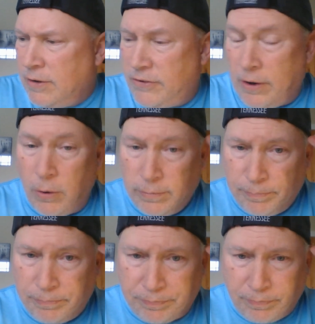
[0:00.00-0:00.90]

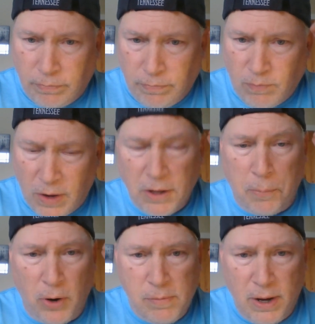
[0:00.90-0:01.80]
So the
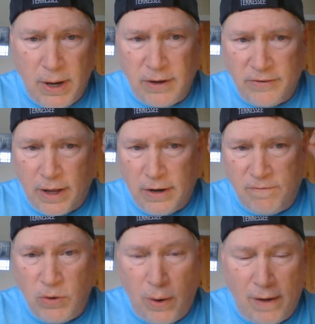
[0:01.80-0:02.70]
point being is that
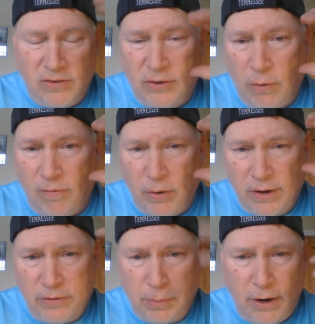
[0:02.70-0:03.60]
if you have silver
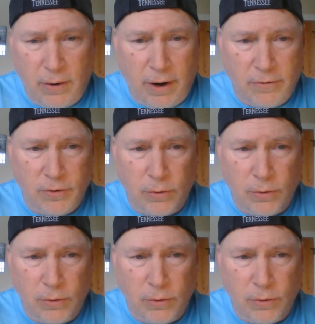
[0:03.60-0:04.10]
as a player character